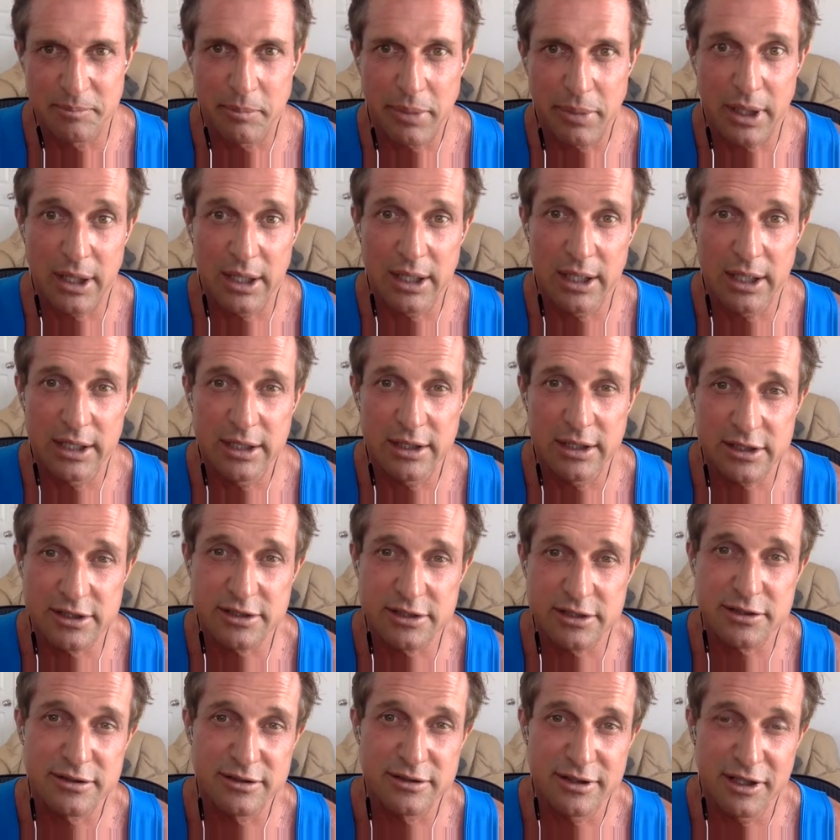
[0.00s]
bind,
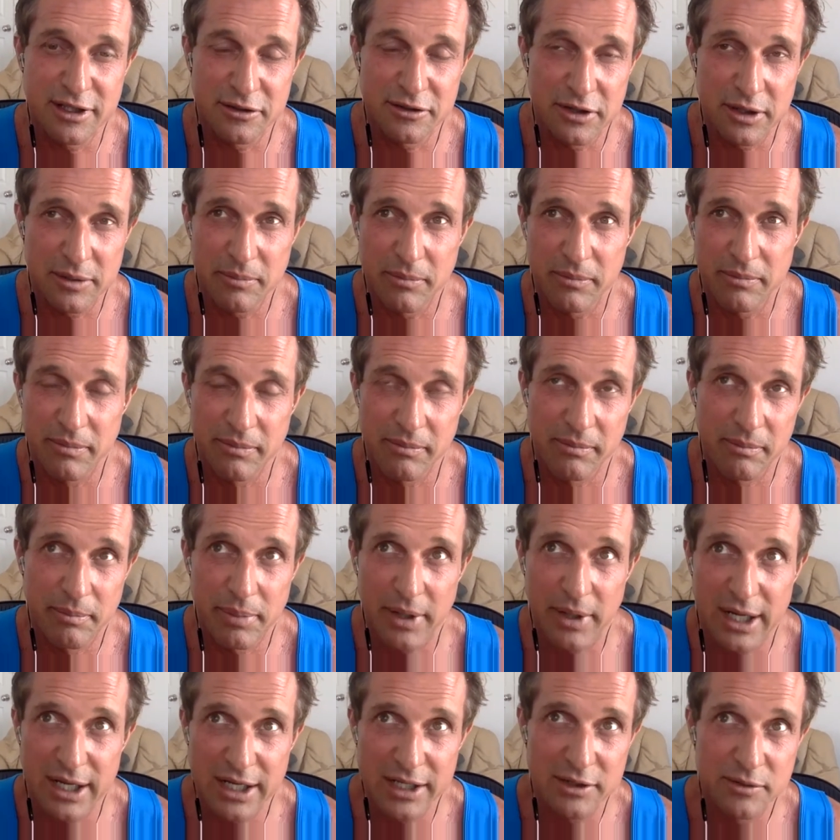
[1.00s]
you know, they
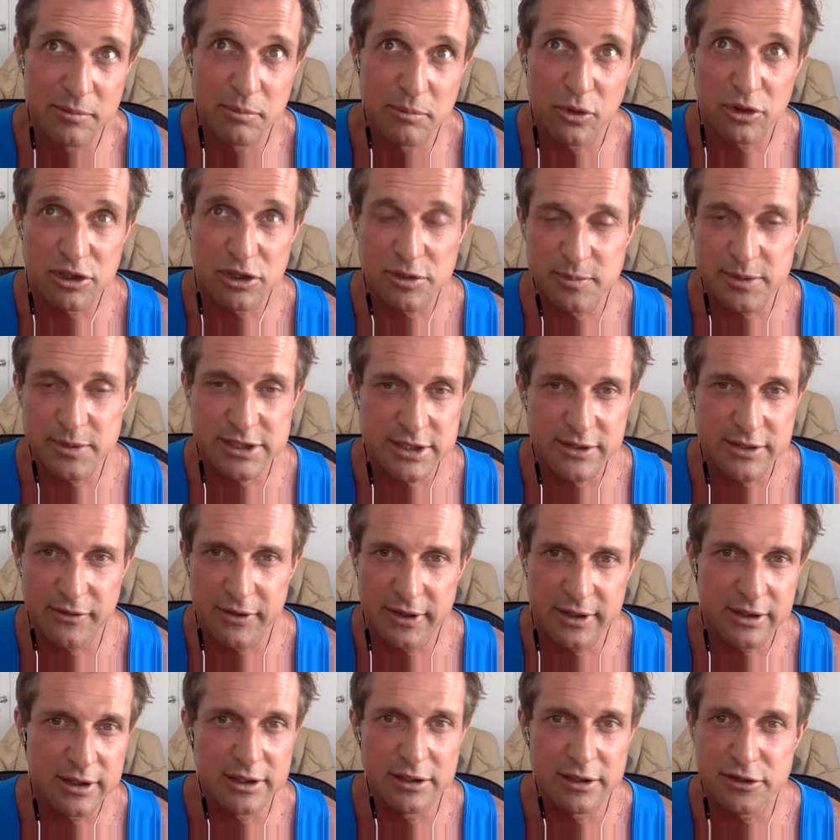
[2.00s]
bind more
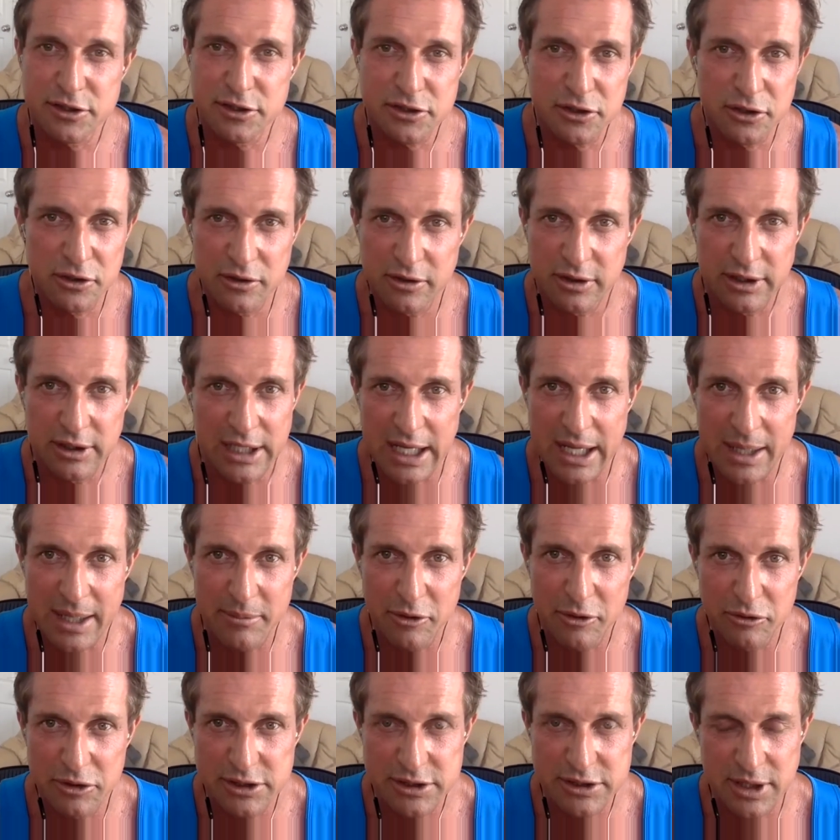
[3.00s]
specifically to certain GABA
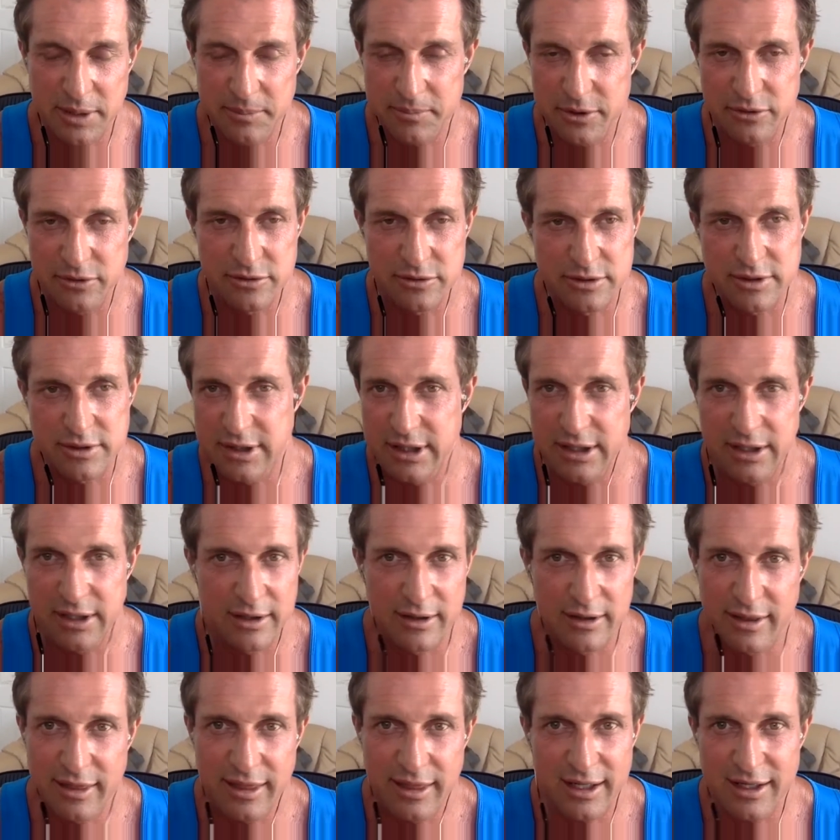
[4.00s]
receptors and they
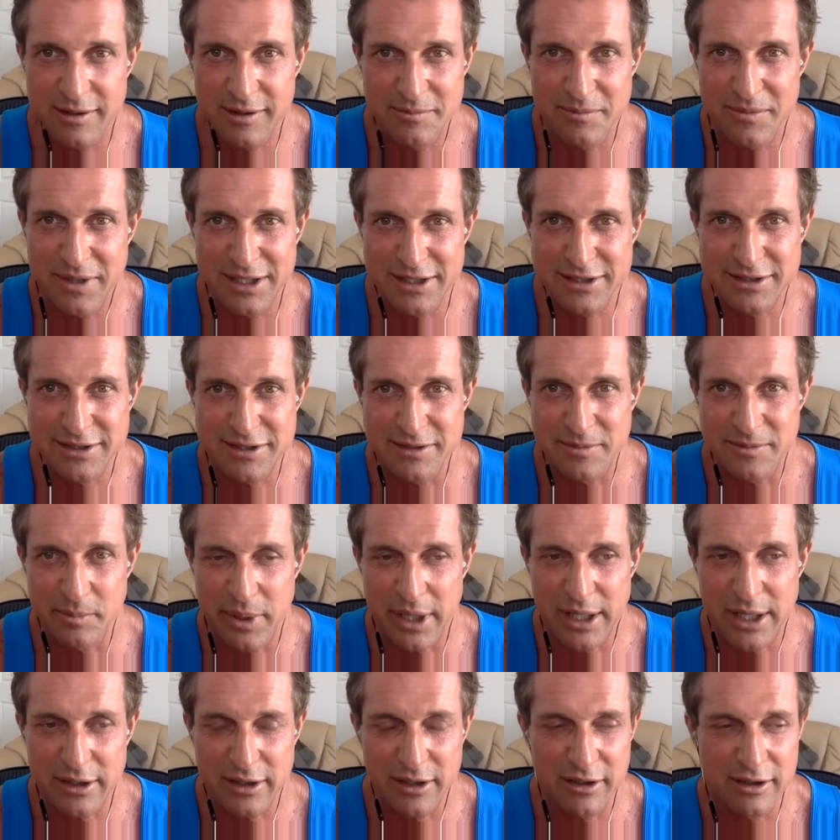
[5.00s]
think it makes it
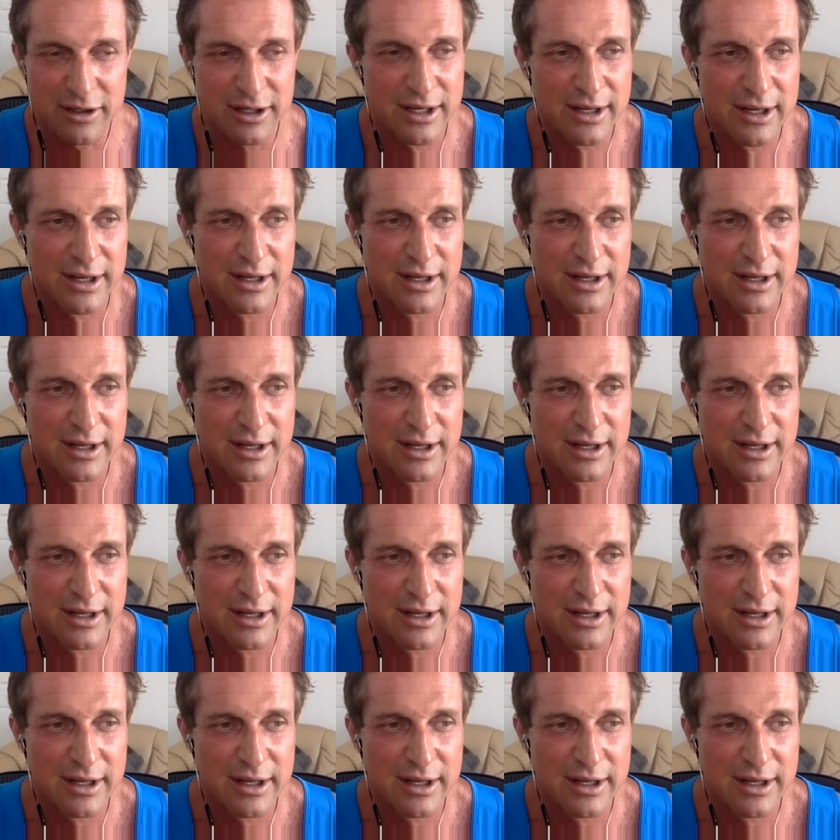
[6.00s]
better.